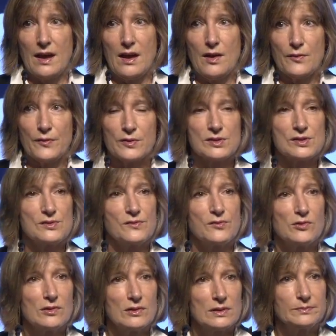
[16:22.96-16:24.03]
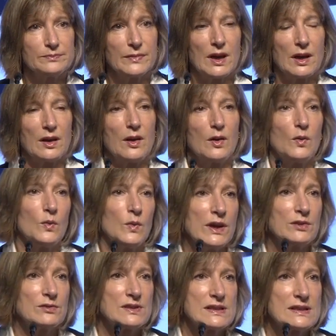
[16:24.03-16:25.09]
First of all, we
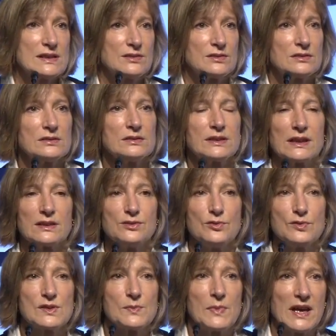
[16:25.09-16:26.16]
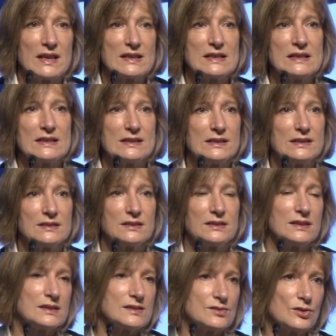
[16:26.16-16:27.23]
consider that new space, indeed,
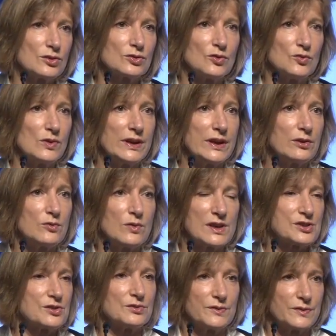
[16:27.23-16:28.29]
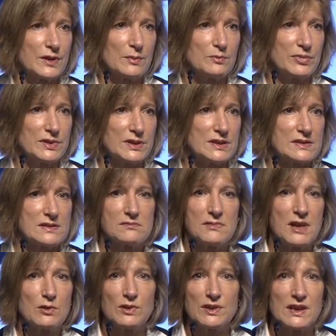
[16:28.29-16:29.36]
is not only a question of companies.
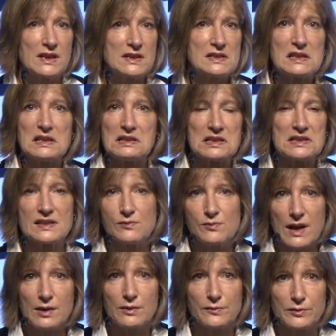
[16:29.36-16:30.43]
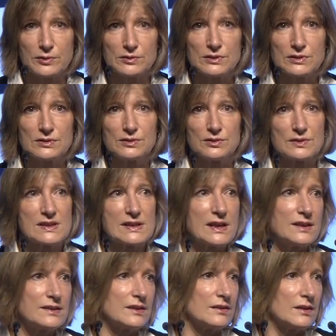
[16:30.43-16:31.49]
Nowadays, it is irrelevant to say
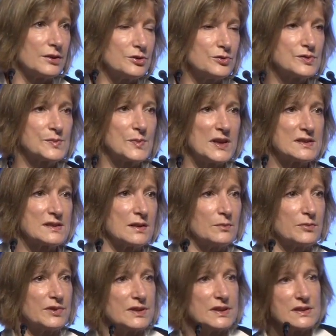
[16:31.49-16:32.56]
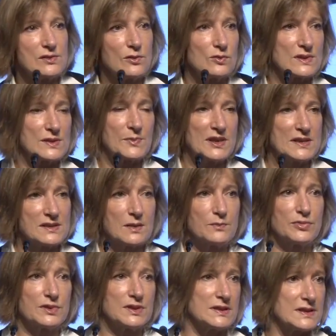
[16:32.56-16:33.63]
there are new space companies, old space
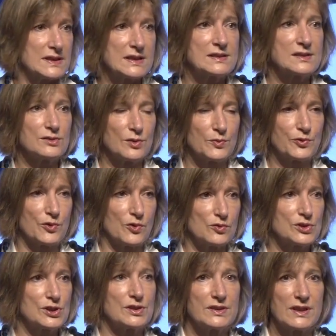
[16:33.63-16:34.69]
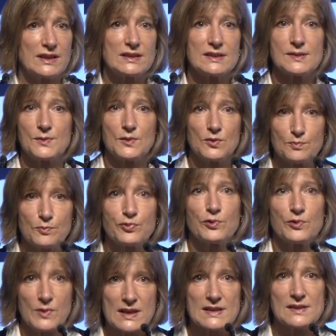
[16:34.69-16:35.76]
companies. It's an approach that is
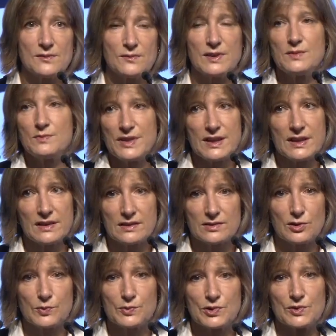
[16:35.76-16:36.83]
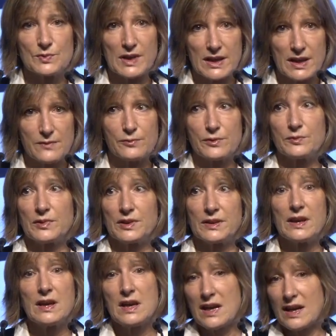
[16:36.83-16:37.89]
progressively being adopted by everyone.
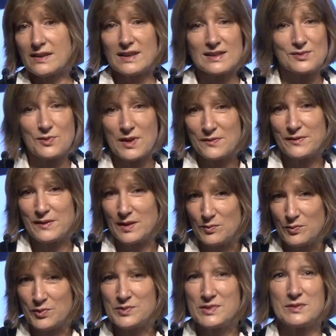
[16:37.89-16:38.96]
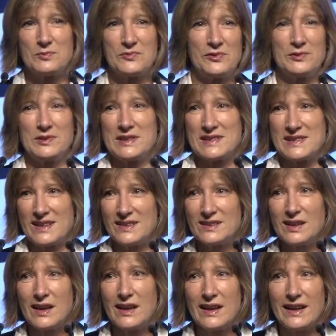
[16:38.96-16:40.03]
And as Raphael beautifully said,
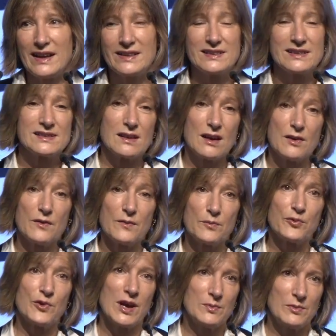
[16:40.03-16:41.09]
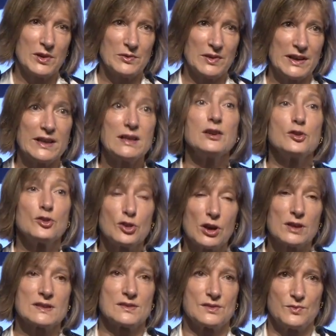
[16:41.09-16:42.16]
it is primarily
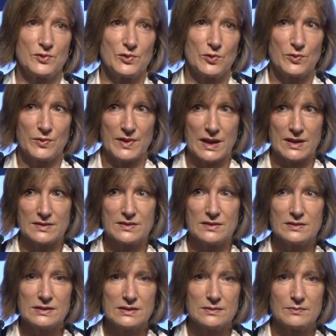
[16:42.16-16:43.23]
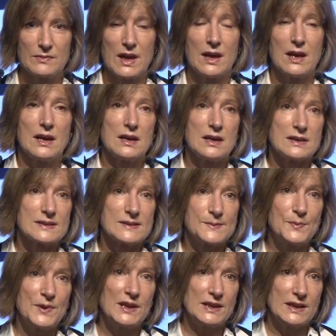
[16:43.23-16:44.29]
customer-oriented,
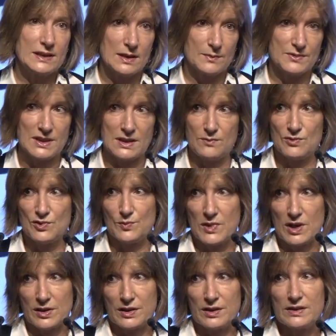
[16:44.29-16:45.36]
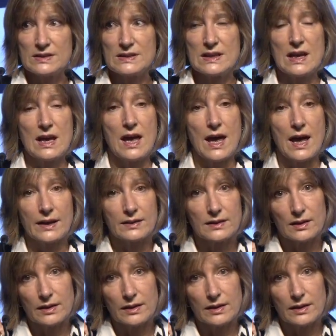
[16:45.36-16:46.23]
speeding up time to market, and